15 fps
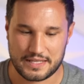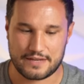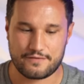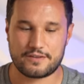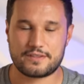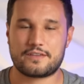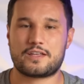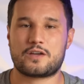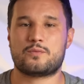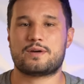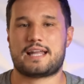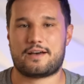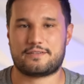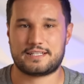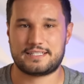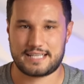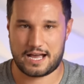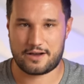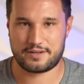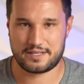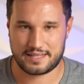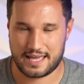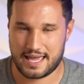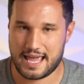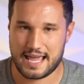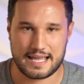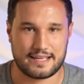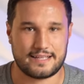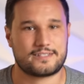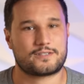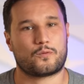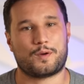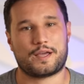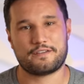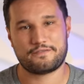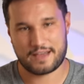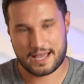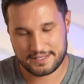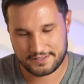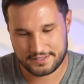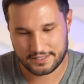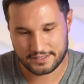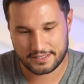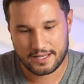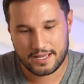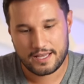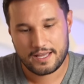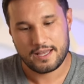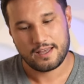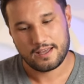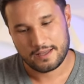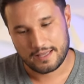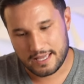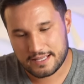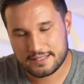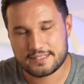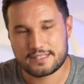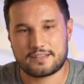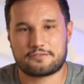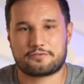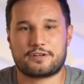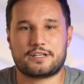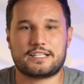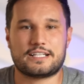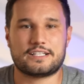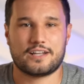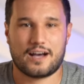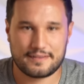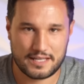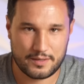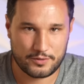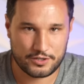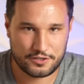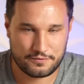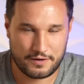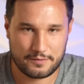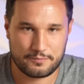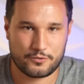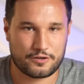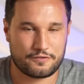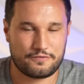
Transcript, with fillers: even though they went out and they touted that, hey, it's way faster, it's really not that much more